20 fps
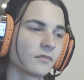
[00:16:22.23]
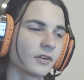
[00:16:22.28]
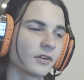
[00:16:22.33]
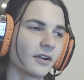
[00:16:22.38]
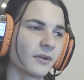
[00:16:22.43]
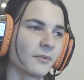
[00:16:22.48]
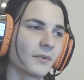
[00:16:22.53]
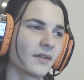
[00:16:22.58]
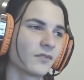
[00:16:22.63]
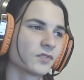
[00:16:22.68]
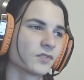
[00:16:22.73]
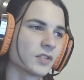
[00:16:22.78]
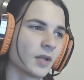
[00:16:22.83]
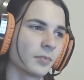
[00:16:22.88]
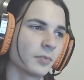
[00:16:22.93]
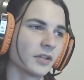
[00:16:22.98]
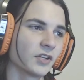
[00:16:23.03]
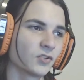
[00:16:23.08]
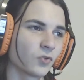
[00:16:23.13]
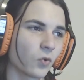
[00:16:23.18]
Alright, we have
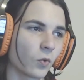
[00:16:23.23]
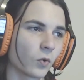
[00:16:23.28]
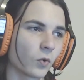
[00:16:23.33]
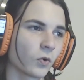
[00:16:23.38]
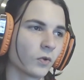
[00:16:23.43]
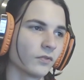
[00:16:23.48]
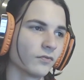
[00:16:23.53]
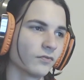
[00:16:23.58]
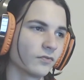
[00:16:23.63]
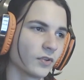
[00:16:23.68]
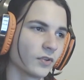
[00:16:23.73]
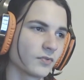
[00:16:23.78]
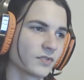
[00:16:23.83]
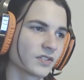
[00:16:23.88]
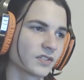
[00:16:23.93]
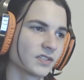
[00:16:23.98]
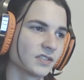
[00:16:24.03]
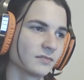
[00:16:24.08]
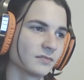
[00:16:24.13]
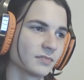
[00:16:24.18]
Doublade, Torkoal, and
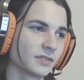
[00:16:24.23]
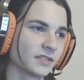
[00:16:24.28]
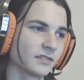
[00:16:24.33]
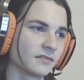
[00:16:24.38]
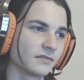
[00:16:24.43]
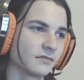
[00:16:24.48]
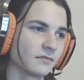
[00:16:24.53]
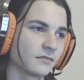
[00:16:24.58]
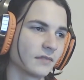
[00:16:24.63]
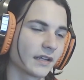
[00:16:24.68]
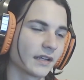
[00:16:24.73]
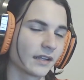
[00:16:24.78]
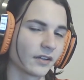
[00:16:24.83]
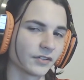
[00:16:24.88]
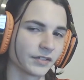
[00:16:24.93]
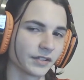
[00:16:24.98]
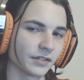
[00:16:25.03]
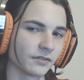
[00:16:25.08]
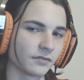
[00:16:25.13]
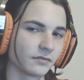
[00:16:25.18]
Floatzel, and
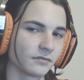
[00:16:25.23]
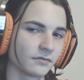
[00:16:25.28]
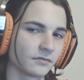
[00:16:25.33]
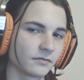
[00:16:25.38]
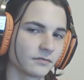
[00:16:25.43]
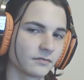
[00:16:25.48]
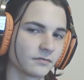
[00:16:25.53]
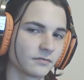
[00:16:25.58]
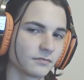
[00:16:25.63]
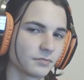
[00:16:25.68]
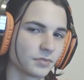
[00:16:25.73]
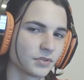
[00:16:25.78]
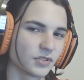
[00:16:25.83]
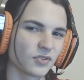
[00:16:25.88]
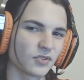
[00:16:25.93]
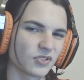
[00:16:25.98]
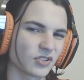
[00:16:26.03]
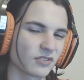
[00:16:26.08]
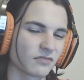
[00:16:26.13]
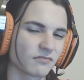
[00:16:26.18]
Keldeo. But
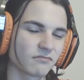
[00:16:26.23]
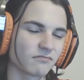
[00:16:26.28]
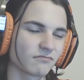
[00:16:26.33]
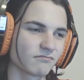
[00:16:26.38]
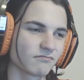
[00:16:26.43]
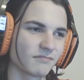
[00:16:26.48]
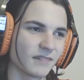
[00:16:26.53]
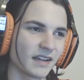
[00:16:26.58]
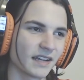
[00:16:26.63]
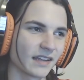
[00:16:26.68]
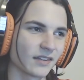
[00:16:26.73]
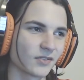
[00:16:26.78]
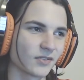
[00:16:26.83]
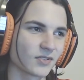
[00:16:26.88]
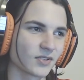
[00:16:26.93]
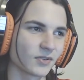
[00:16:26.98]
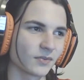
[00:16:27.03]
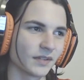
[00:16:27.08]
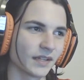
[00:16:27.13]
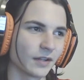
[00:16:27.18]
those aren't... Again,
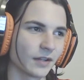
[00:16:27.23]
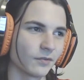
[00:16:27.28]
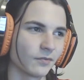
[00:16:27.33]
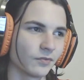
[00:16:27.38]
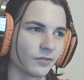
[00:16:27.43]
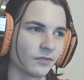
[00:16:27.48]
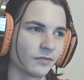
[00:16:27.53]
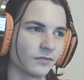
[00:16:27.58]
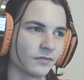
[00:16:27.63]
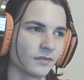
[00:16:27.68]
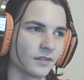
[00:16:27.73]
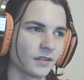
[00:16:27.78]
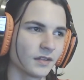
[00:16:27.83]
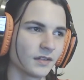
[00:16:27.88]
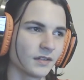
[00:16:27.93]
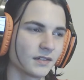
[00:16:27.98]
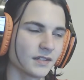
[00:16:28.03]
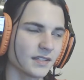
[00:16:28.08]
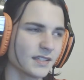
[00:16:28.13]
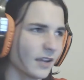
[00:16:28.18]
those aren't really helpful.
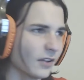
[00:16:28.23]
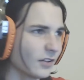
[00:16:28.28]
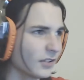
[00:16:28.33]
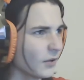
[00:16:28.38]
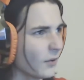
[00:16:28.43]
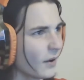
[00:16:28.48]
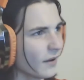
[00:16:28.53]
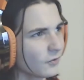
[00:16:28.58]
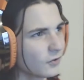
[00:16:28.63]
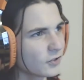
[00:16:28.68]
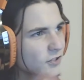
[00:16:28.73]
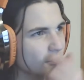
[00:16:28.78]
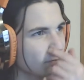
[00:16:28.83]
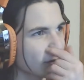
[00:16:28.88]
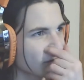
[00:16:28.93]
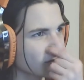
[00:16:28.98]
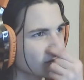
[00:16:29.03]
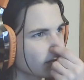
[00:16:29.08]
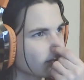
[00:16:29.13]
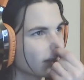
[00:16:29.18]
Does Keldeo have good
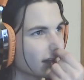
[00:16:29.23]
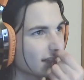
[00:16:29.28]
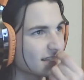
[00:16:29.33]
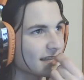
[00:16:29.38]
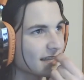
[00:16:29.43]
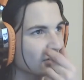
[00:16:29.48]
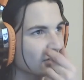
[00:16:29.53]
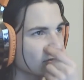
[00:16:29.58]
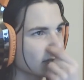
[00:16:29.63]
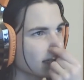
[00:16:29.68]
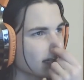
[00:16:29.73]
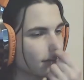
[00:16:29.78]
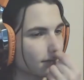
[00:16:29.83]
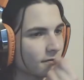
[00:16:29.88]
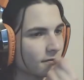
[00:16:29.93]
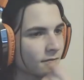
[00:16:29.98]
special defense, actually?